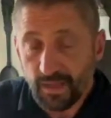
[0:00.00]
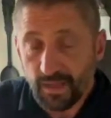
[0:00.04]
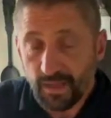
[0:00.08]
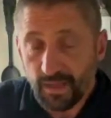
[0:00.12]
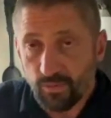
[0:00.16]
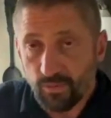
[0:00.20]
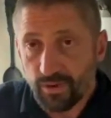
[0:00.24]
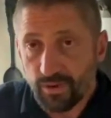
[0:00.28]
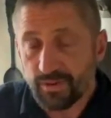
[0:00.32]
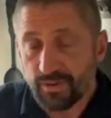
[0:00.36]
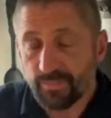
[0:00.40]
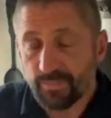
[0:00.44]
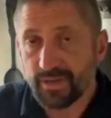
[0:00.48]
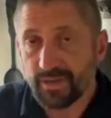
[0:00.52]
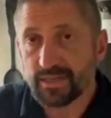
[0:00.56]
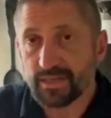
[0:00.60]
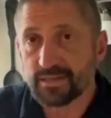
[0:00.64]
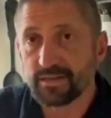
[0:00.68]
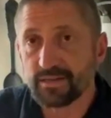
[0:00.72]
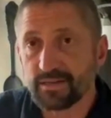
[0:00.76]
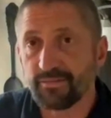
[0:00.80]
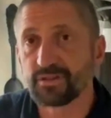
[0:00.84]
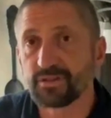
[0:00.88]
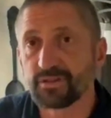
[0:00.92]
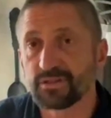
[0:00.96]
One of the
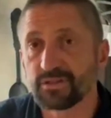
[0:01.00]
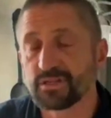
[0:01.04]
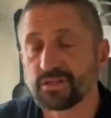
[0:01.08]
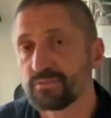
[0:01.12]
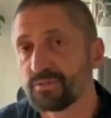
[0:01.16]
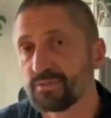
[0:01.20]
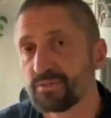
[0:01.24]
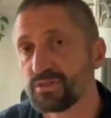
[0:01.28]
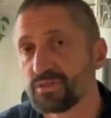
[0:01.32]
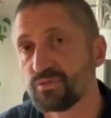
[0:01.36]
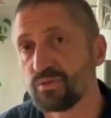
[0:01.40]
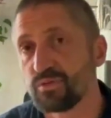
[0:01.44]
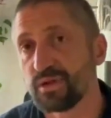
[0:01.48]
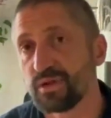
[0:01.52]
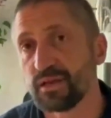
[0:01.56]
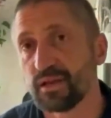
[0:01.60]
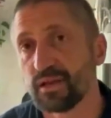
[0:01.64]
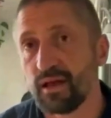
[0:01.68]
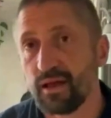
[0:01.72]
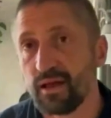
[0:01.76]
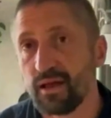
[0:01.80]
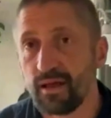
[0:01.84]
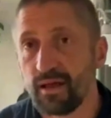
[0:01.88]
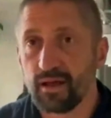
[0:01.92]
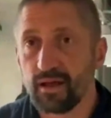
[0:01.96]
biggest differences between
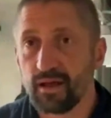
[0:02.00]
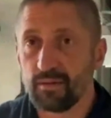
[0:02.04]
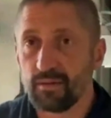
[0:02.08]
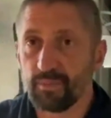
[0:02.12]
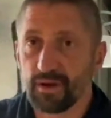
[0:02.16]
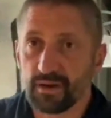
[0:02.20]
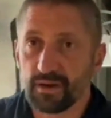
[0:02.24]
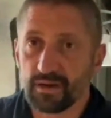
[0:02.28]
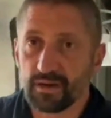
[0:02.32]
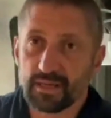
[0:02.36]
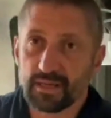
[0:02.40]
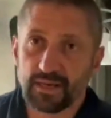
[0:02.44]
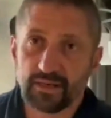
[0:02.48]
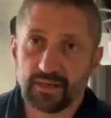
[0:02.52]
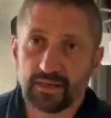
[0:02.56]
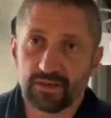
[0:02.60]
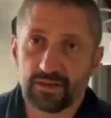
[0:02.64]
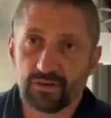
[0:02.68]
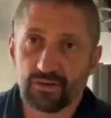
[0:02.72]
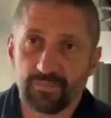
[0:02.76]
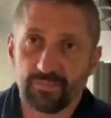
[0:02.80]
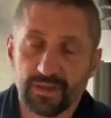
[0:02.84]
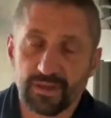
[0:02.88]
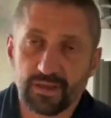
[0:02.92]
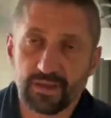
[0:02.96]
American and
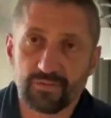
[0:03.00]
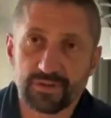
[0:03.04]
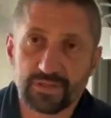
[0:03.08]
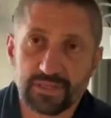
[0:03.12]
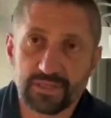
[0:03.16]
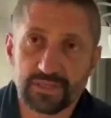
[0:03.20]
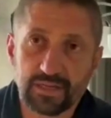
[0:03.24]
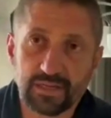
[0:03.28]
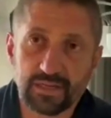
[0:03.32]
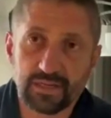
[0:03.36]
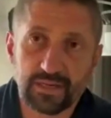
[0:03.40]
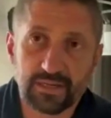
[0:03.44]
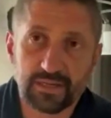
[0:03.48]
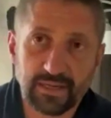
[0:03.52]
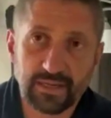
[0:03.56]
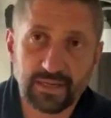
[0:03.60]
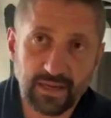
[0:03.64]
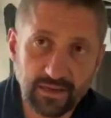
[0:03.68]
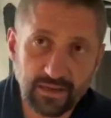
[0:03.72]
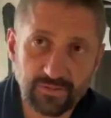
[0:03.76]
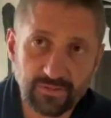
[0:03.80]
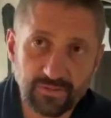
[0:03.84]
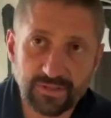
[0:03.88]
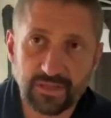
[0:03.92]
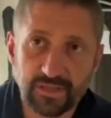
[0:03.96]
European cuisine and
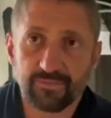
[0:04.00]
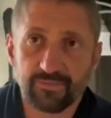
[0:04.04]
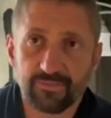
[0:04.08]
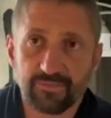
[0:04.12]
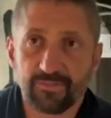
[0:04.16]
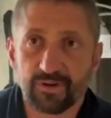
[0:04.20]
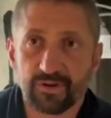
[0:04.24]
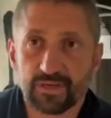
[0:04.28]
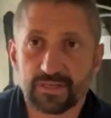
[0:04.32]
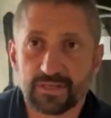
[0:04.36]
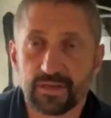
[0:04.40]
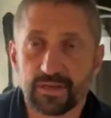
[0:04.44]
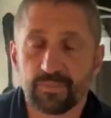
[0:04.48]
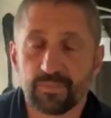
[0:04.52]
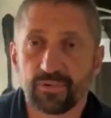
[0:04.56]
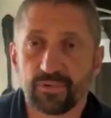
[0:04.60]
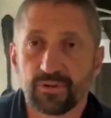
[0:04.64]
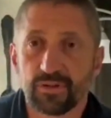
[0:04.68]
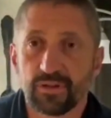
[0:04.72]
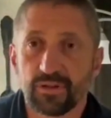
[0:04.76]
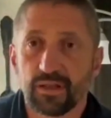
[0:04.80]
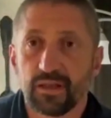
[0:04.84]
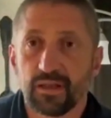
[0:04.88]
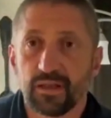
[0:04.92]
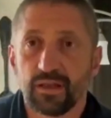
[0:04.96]
Thai cuisine, for
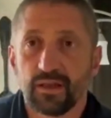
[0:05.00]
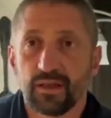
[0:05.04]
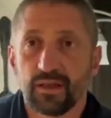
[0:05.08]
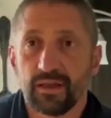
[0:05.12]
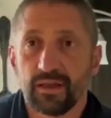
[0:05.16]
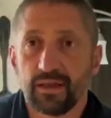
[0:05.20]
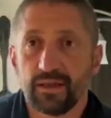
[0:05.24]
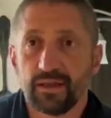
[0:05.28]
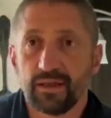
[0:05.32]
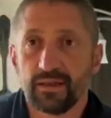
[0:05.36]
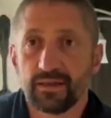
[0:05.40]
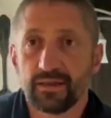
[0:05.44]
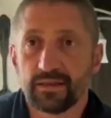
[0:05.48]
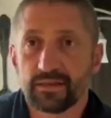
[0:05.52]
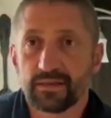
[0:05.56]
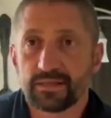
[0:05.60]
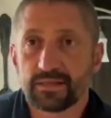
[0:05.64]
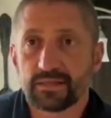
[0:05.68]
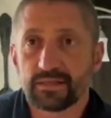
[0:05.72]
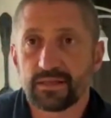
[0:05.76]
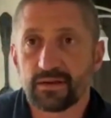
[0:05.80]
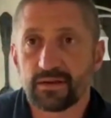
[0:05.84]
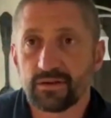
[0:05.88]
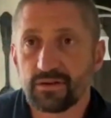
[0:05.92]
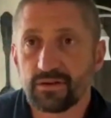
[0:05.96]
example,
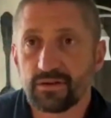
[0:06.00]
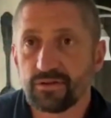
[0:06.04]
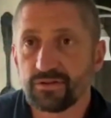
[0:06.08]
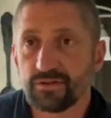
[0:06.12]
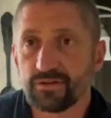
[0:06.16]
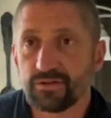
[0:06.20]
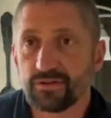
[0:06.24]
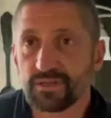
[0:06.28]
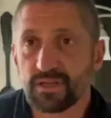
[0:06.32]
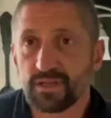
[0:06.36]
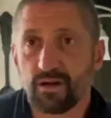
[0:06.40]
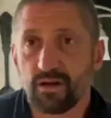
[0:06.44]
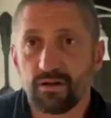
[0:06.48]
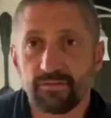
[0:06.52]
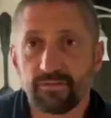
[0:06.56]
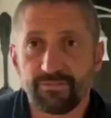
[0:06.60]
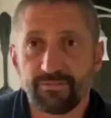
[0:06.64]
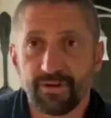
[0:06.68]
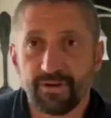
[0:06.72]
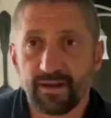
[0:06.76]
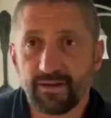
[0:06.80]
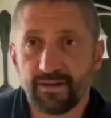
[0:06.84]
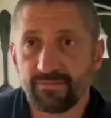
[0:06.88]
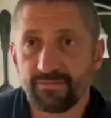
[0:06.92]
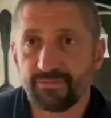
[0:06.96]
is they're using all
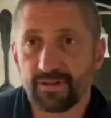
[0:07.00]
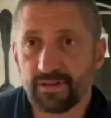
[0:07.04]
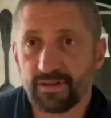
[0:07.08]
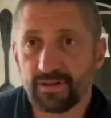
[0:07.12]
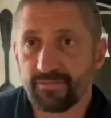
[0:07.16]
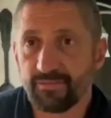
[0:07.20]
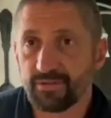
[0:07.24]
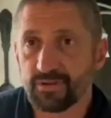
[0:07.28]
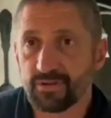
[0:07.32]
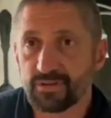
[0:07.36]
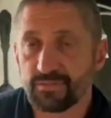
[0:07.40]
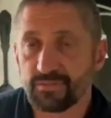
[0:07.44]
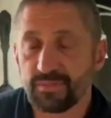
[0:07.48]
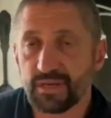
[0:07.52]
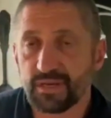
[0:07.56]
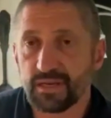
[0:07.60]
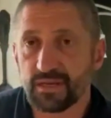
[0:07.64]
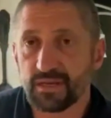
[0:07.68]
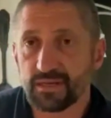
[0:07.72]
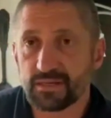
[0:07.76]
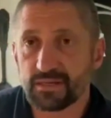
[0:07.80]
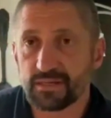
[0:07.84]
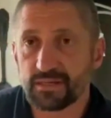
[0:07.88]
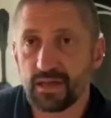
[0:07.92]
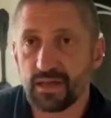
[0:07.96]
5 flavors,
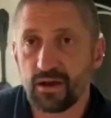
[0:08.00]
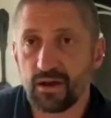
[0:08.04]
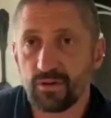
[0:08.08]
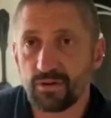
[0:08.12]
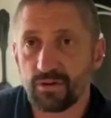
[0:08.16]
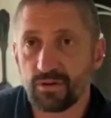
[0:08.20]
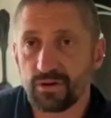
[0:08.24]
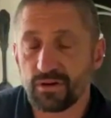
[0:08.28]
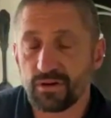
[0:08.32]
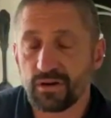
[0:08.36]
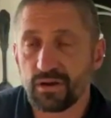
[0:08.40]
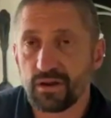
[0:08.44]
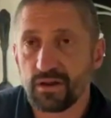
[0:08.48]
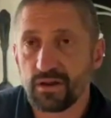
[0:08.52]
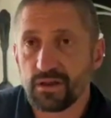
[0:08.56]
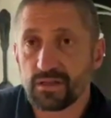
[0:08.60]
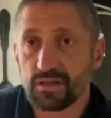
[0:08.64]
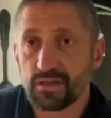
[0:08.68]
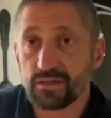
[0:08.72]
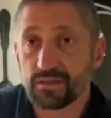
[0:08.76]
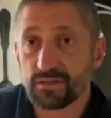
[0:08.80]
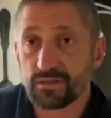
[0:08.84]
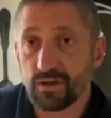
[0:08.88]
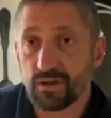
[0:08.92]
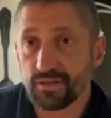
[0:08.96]
meaning sour,
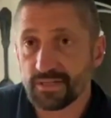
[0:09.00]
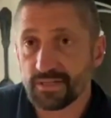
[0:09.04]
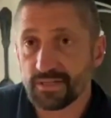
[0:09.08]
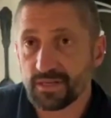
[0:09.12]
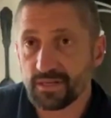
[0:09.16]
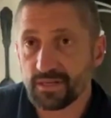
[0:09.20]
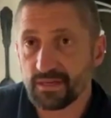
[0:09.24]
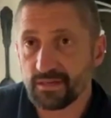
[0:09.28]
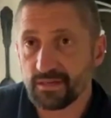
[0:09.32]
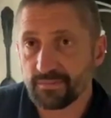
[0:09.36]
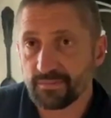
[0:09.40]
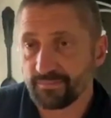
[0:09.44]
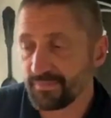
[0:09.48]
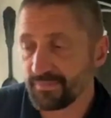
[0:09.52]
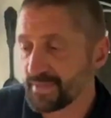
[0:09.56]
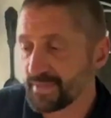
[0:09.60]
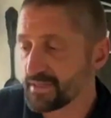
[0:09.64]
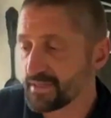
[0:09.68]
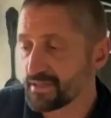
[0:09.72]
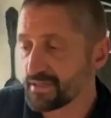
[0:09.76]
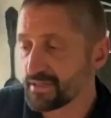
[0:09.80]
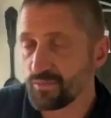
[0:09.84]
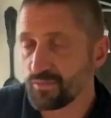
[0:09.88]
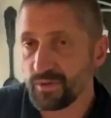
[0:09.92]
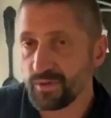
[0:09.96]
salty,
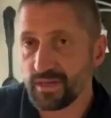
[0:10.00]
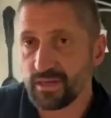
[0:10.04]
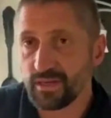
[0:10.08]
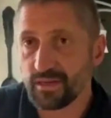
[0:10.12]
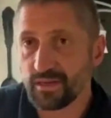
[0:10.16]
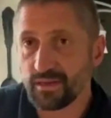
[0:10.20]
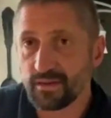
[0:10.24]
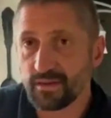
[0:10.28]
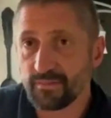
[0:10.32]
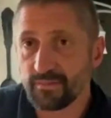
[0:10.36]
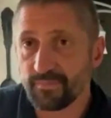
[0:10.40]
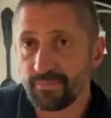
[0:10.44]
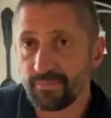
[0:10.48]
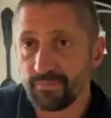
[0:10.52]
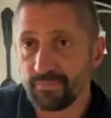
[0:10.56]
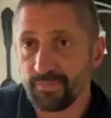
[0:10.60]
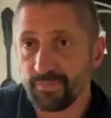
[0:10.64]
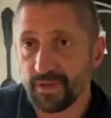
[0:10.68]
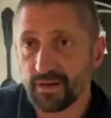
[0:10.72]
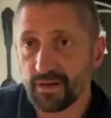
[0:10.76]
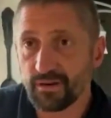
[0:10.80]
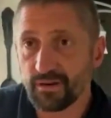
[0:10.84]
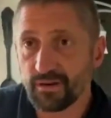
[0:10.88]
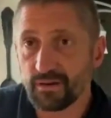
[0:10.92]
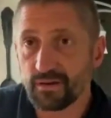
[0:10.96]
sweet,
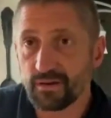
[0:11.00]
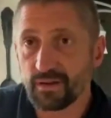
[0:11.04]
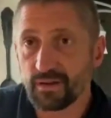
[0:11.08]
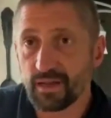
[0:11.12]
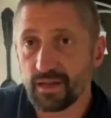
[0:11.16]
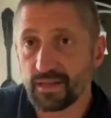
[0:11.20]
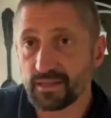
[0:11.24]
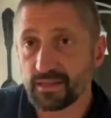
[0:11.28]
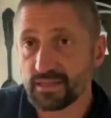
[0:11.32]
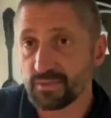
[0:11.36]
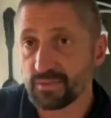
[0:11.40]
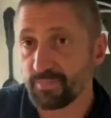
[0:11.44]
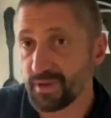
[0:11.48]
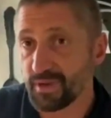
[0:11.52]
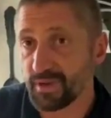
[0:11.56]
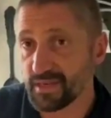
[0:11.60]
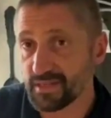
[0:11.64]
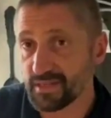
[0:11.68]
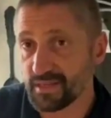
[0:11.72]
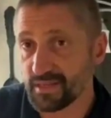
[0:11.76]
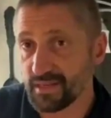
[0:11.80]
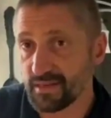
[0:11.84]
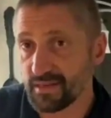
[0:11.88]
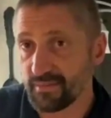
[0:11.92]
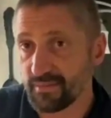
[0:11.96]
bitter, and
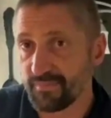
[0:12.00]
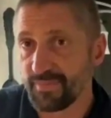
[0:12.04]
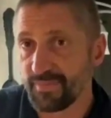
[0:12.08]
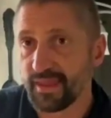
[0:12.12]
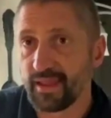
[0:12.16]
spicy.